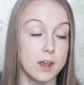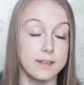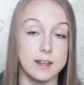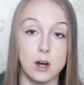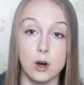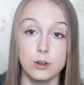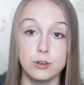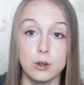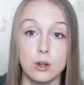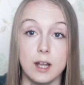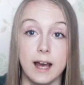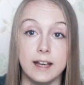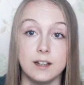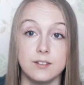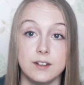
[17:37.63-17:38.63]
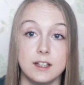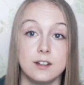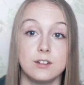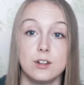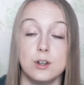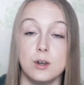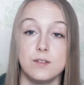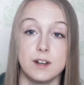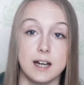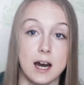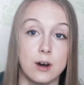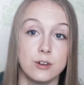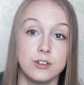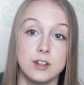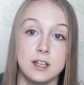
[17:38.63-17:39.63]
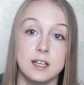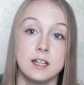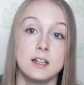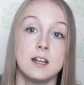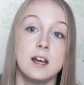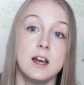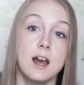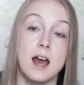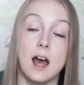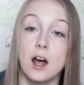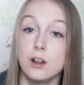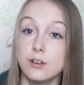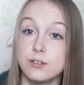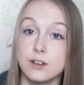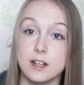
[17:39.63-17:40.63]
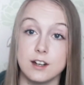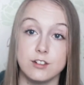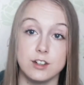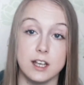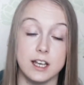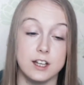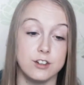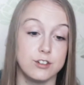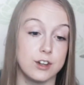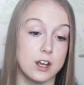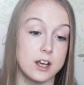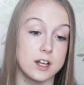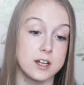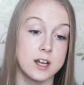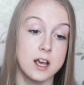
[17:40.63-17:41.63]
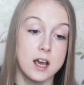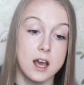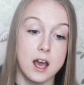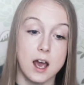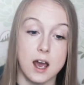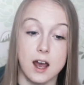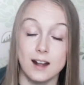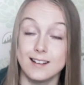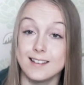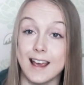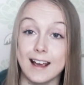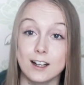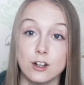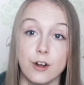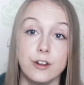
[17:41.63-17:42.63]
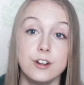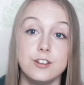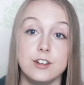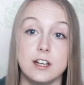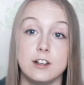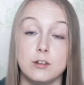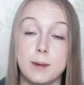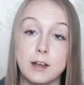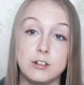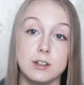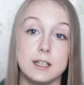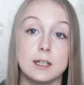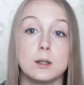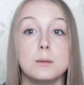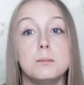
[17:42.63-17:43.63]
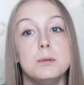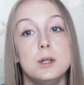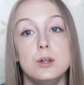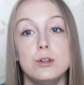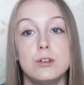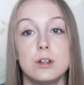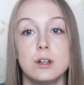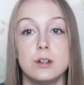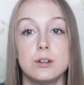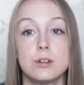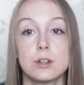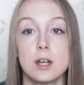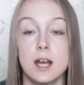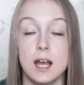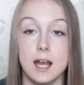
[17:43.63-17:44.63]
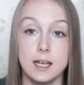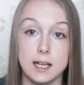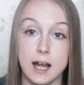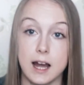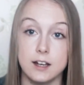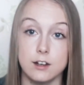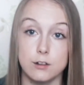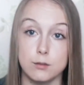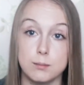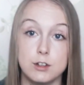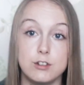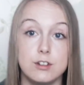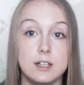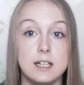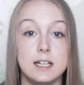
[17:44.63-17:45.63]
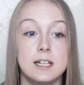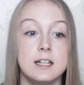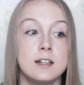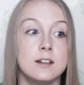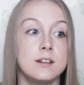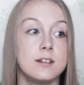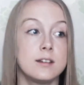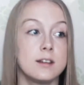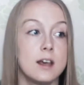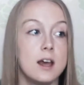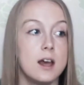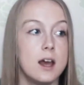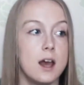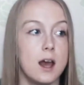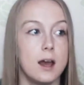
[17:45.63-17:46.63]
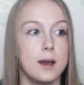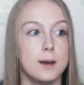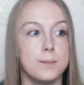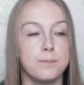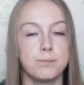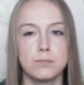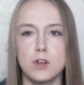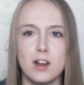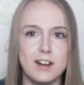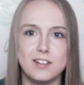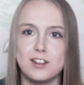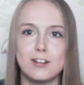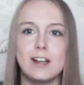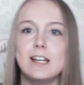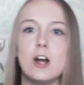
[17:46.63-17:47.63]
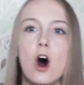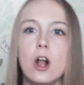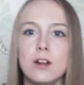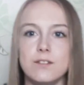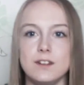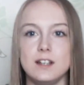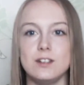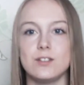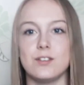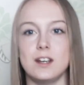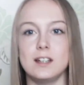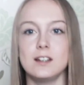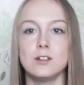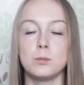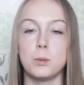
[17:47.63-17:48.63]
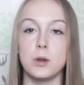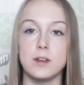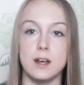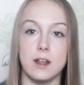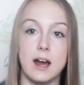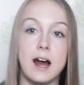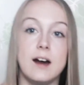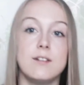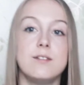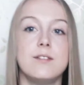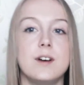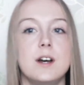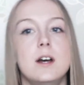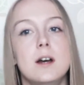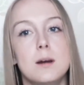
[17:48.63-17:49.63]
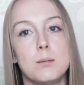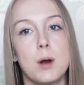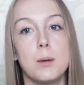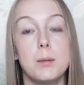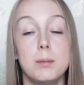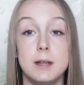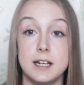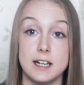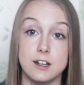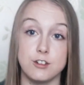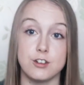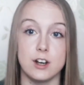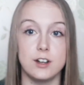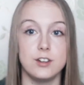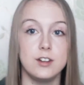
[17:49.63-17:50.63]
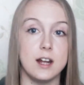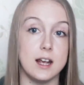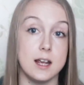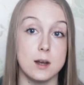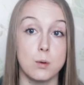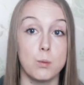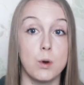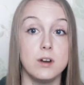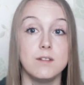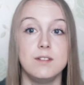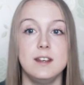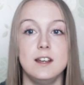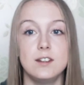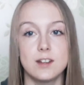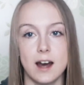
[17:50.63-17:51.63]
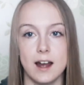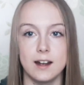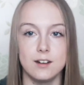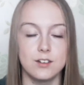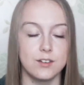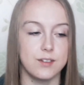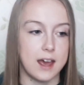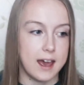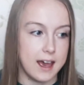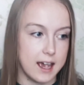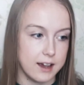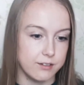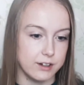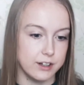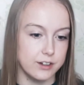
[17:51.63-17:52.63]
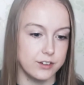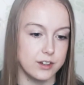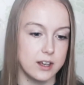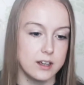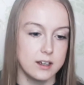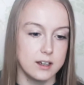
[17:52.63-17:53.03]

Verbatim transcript: They also like things to do with accounting, health and education, uh, technology, especially computers, any kind of machines. Um, not necessarily all of these things, but they'll have probably an interest in one of these kinds of areas.